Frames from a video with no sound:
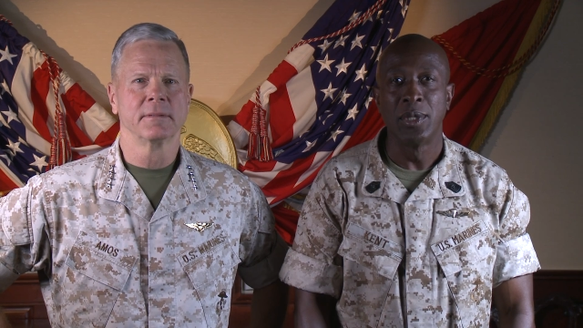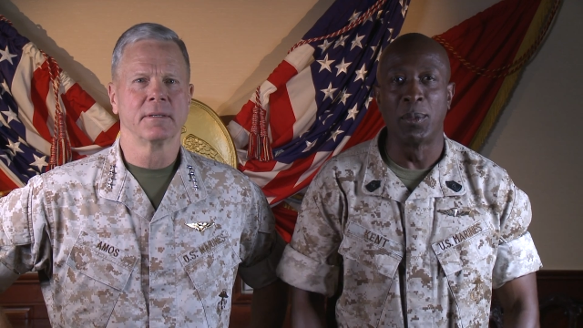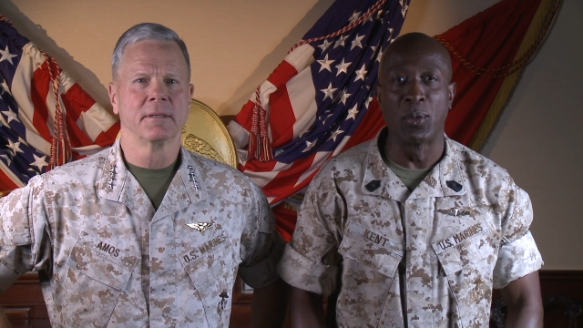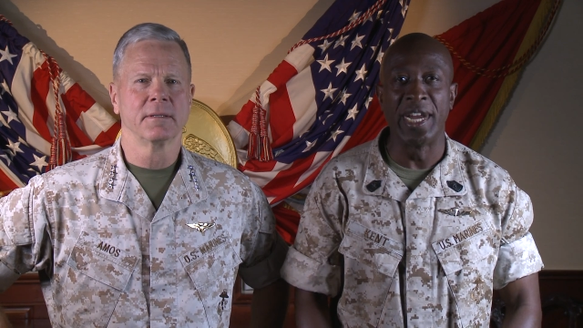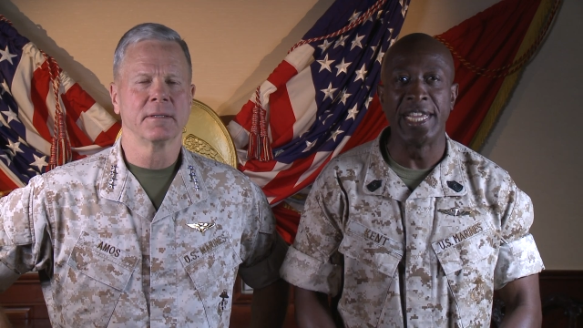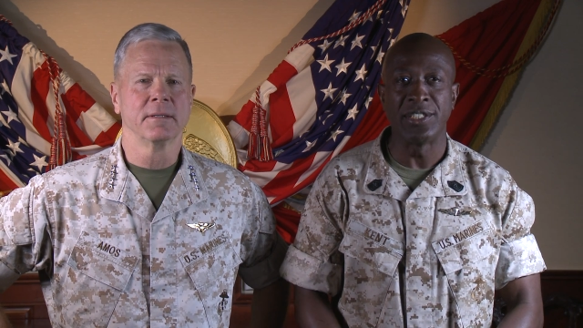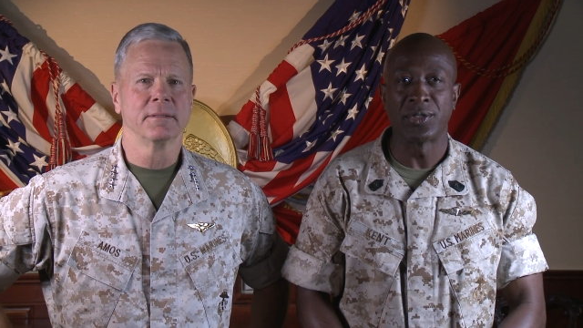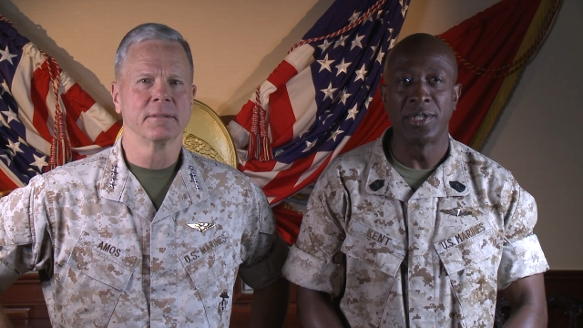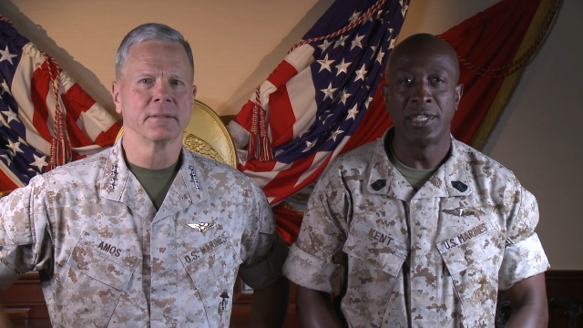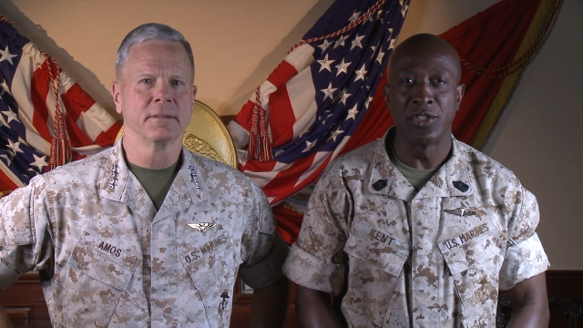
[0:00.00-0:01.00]
Speaker 1: Marines,
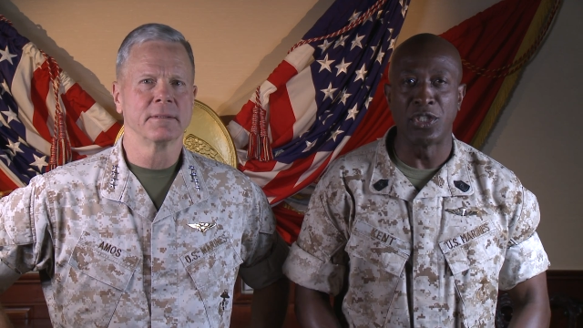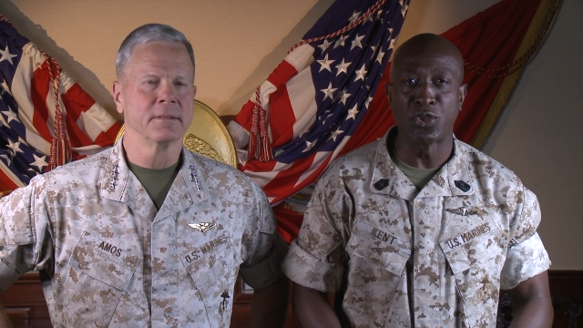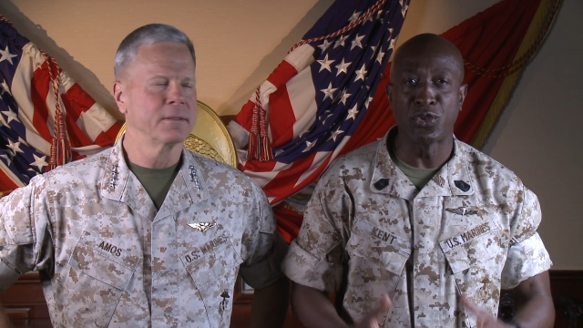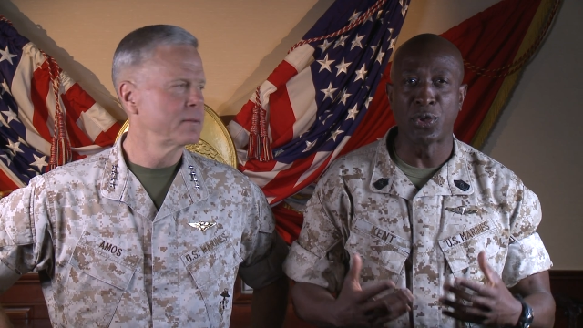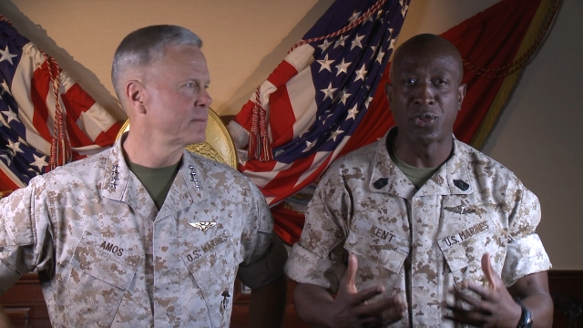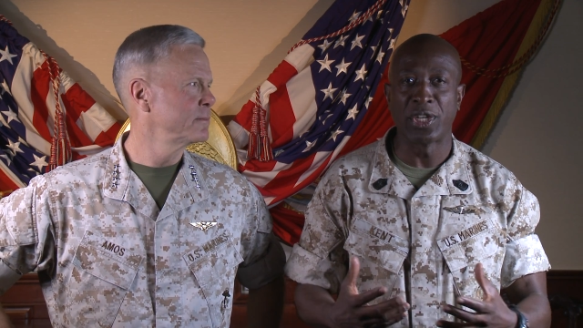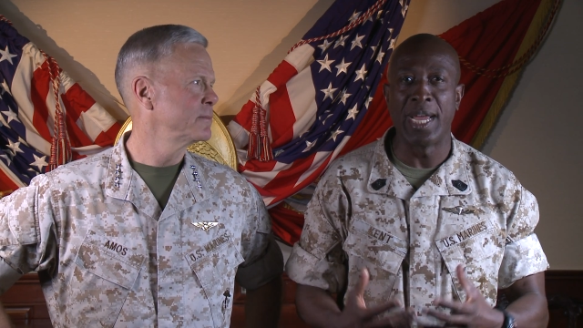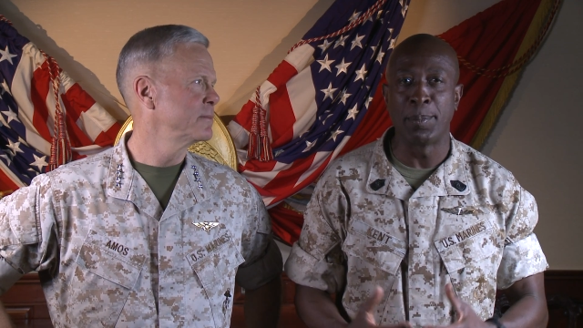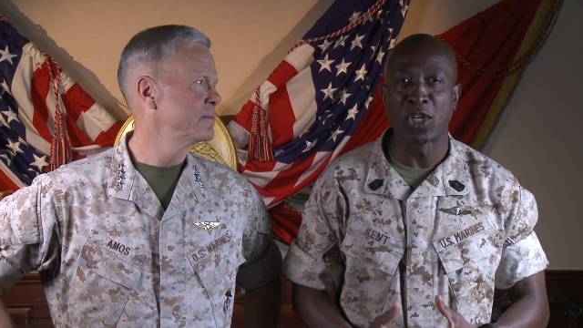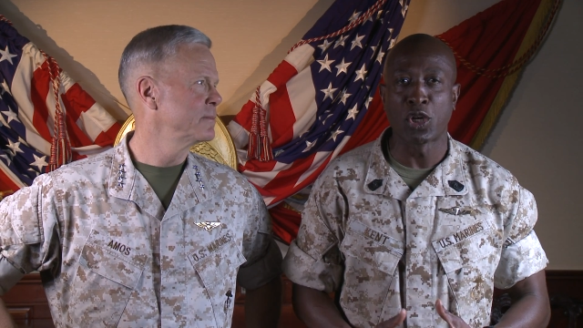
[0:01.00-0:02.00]
this is your
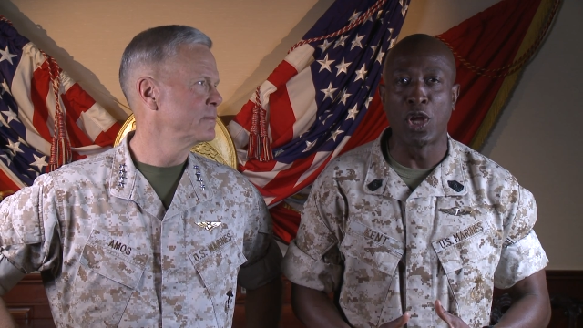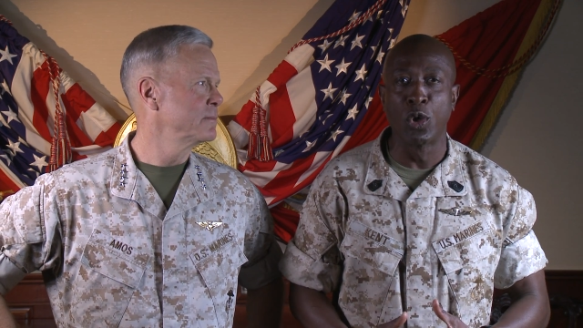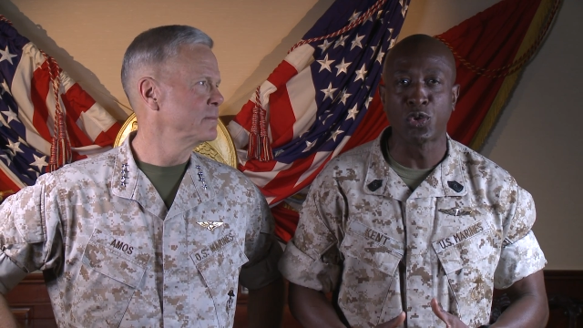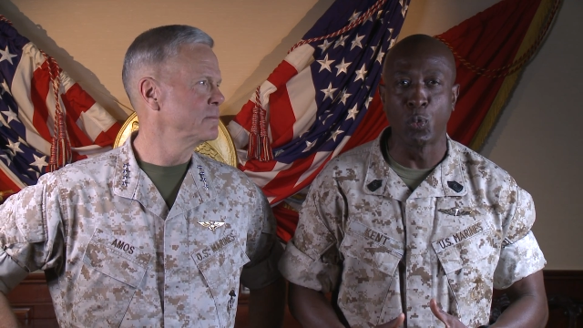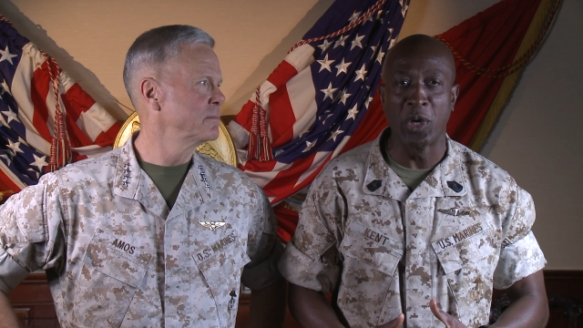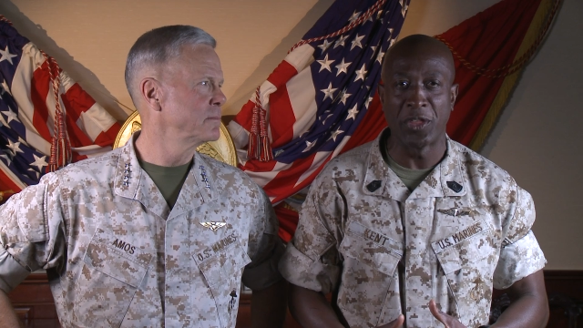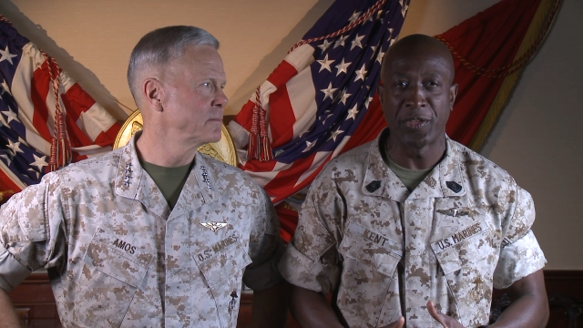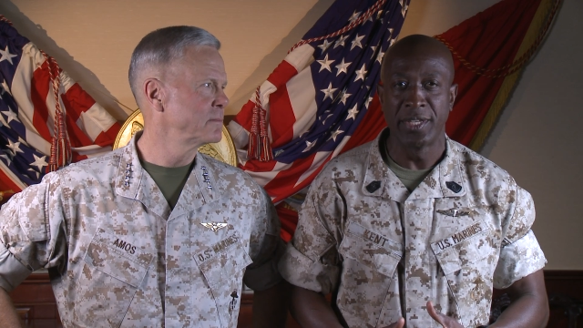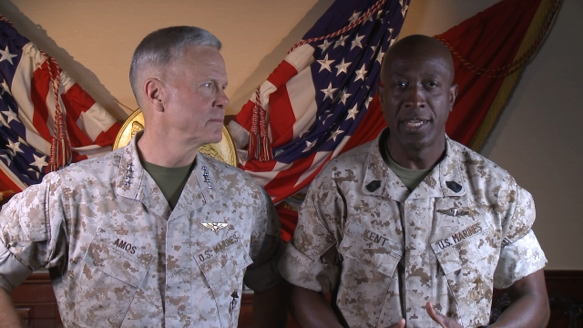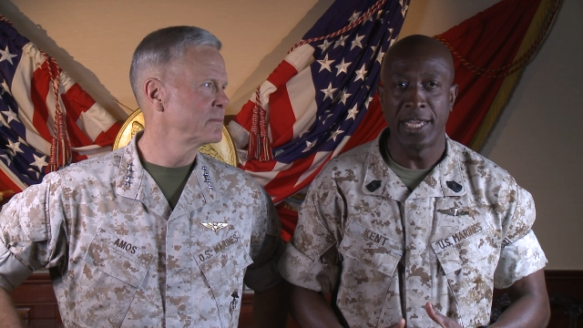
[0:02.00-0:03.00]
time to close with
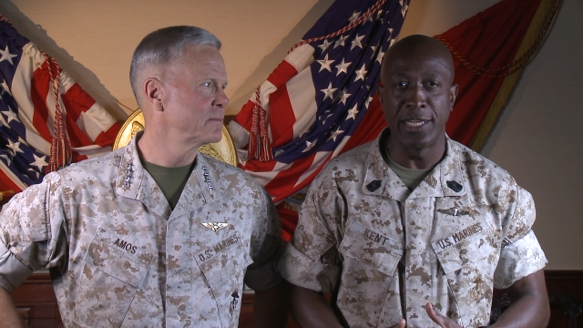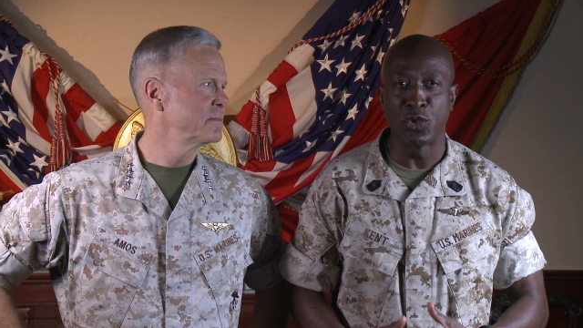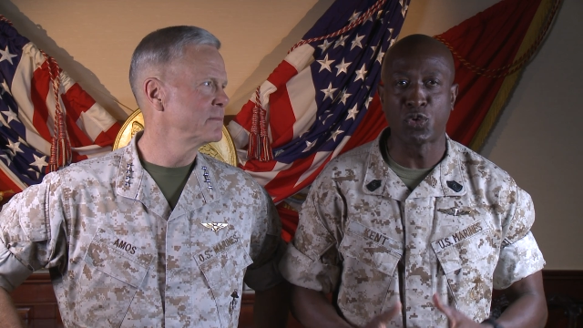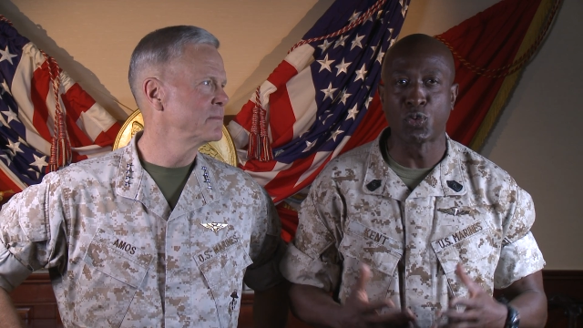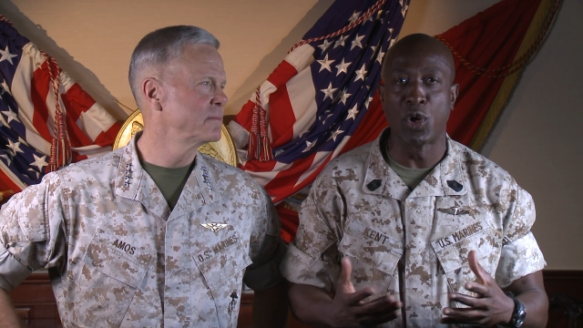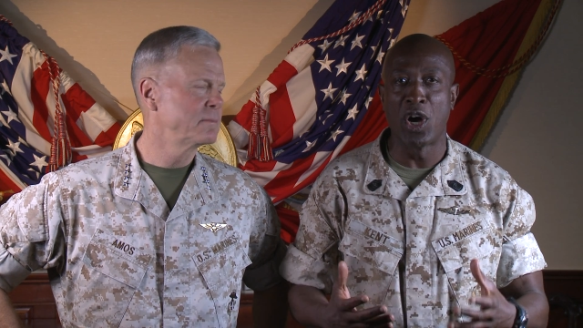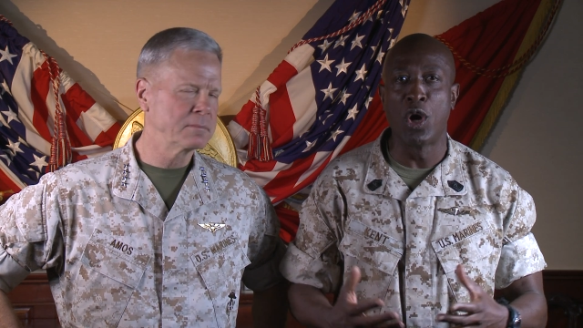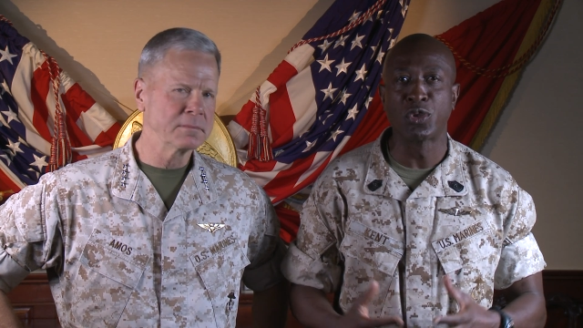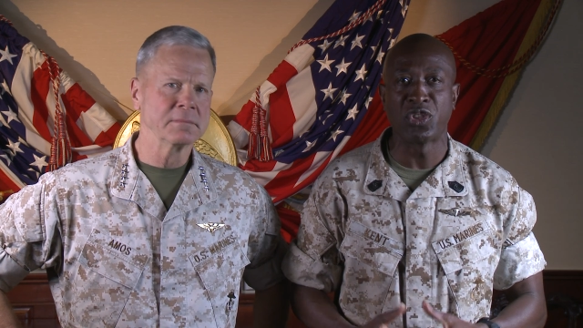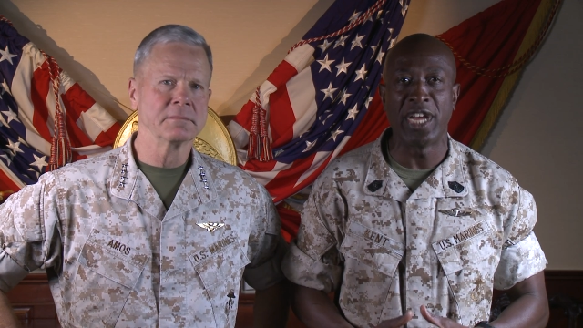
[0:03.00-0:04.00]
and destroy
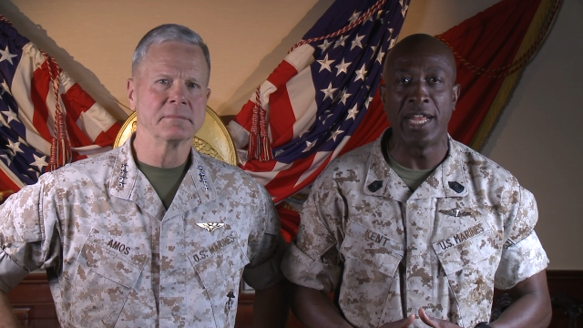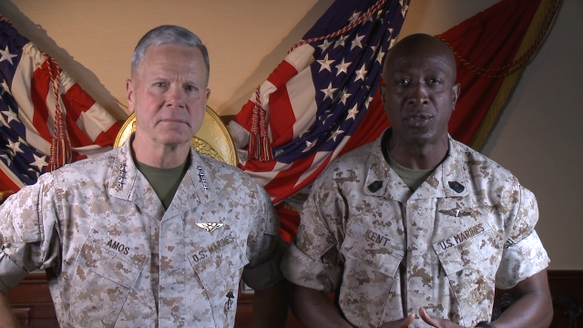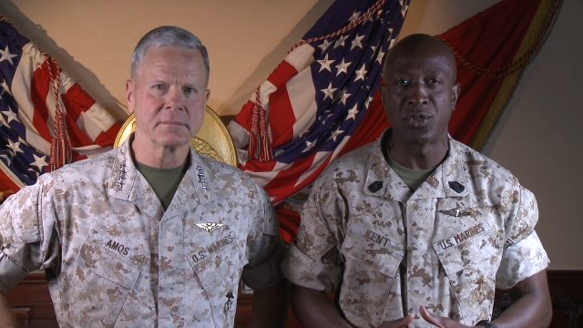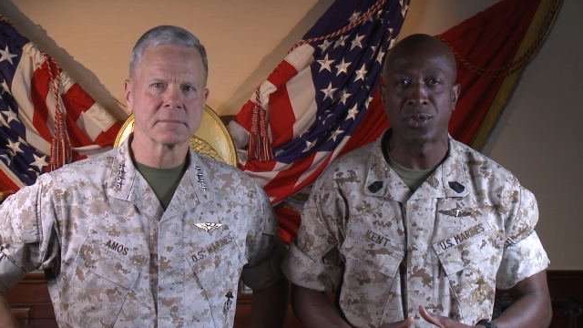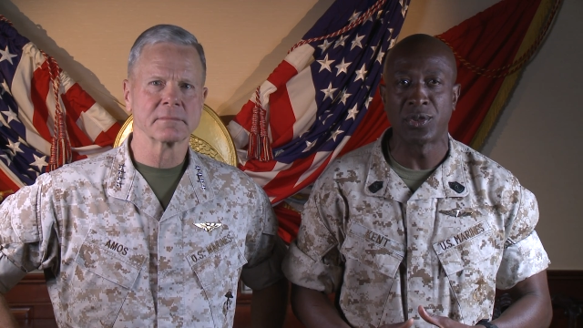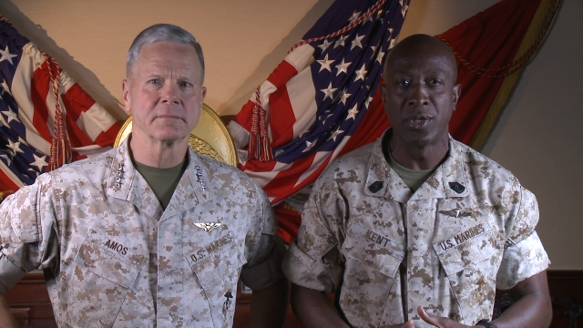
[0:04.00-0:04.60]
all challenges.